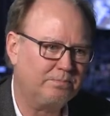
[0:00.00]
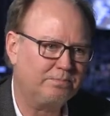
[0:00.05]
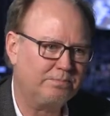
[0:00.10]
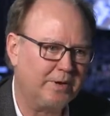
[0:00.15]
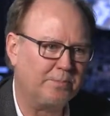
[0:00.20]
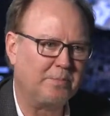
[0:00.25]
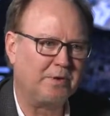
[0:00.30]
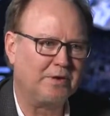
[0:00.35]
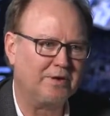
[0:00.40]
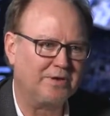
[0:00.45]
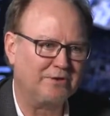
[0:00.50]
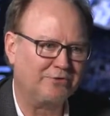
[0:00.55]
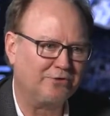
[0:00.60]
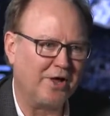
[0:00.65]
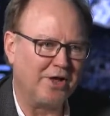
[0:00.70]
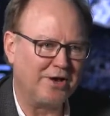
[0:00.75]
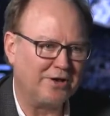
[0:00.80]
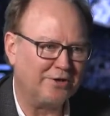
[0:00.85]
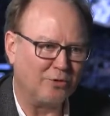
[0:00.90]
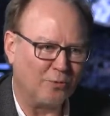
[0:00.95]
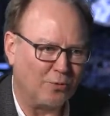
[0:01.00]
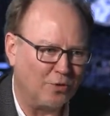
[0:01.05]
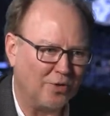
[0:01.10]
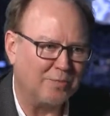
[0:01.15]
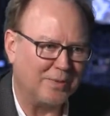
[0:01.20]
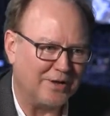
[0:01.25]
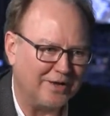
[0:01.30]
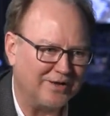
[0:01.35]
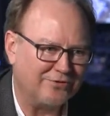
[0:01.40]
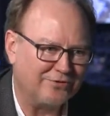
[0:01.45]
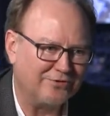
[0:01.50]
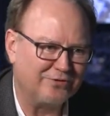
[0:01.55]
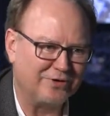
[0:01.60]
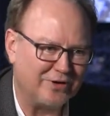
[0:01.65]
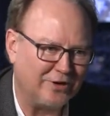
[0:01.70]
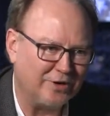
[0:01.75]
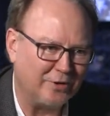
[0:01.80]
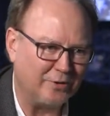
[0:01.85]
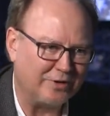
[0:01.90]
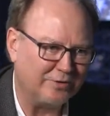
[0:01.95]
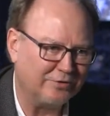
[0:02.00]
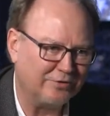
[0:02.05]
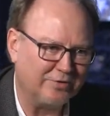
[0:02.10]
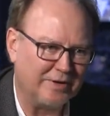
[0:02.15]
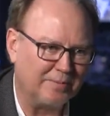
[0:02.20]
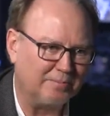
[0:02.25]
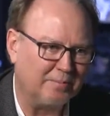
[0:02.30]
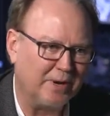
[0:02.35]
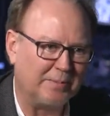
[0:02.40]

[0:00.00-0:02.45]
typically is not in the workplace. You know, it